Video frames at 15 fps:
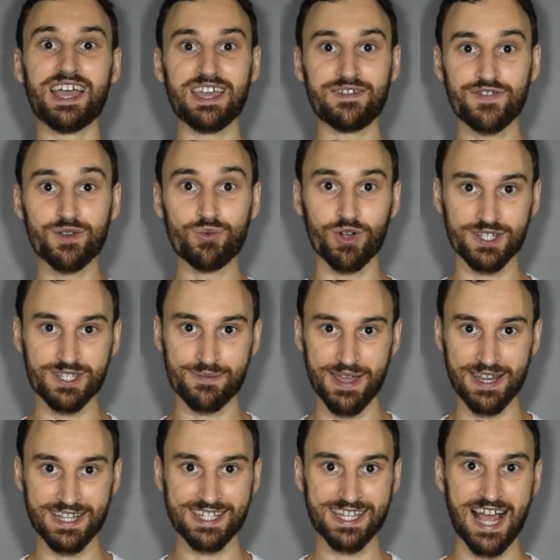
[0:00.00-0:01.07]
If you want to
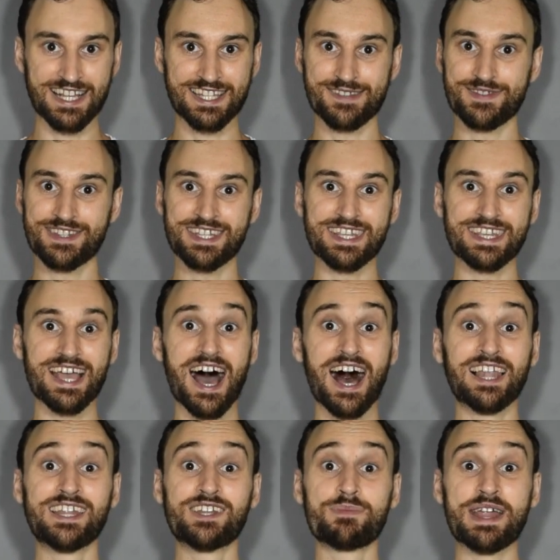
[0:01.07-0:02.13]
make this activity
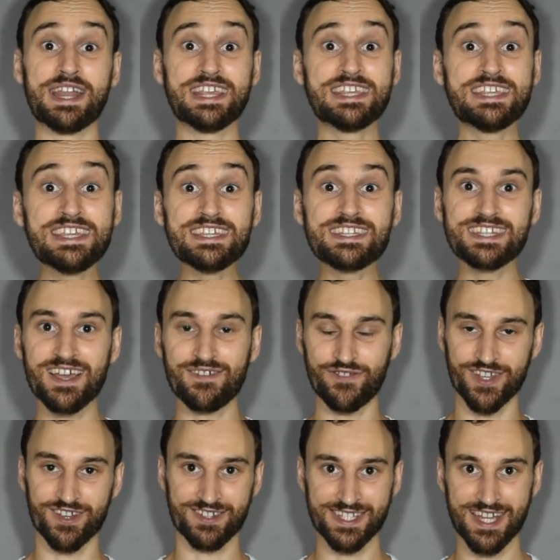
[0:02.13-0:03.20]
a little bit easier
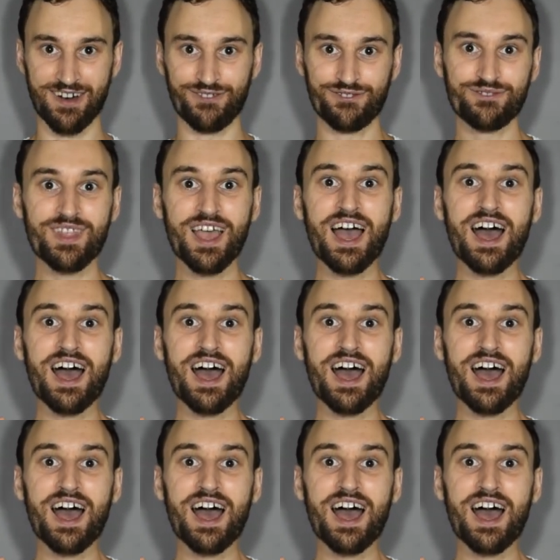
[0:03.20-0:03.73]
for yourself,